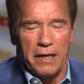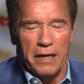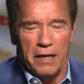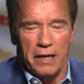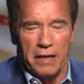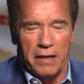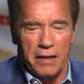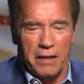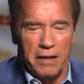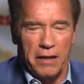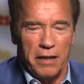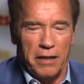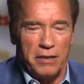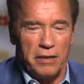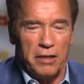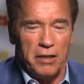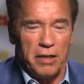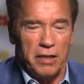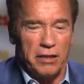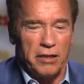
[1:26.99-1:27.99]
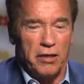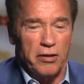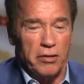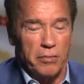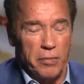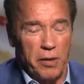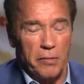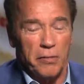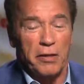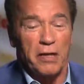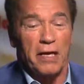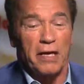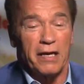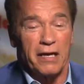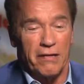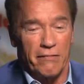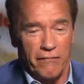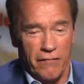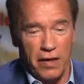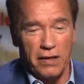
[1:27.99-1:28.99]
at the Republican
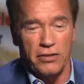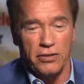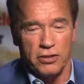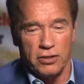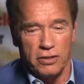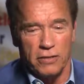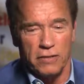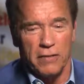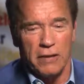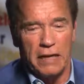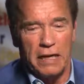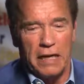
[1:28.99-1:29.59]
convention,